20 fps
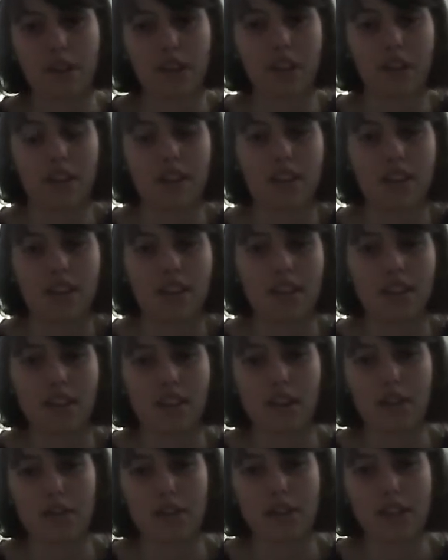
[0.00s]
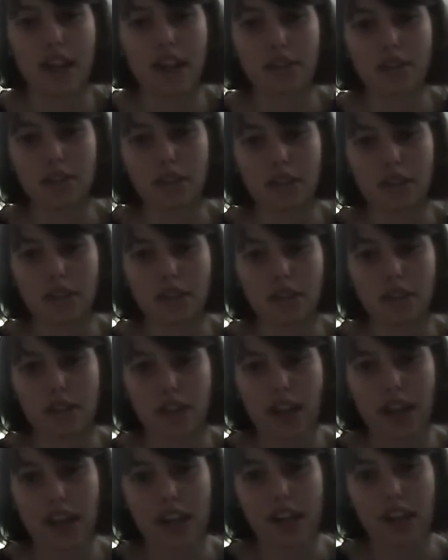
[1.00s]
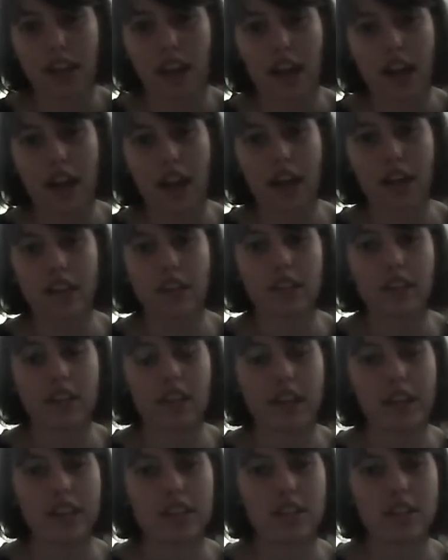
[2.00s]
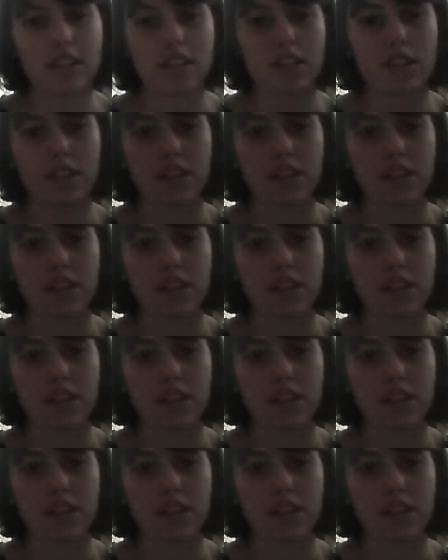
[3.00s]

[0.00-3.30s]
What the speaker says: of a down to earth kind of guy and liked